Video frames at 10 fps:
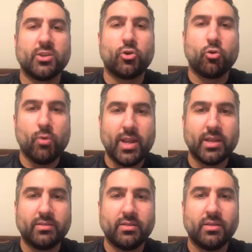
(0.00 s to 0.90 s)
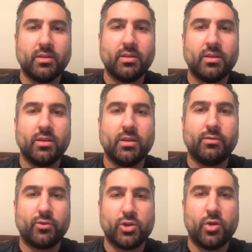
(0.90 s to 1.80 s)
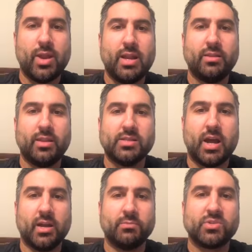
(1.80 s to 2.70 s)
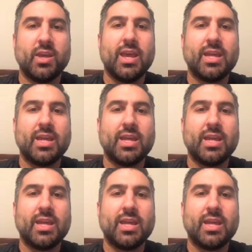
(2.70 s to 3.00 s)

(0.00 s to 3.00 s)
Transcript: credit for donating these items,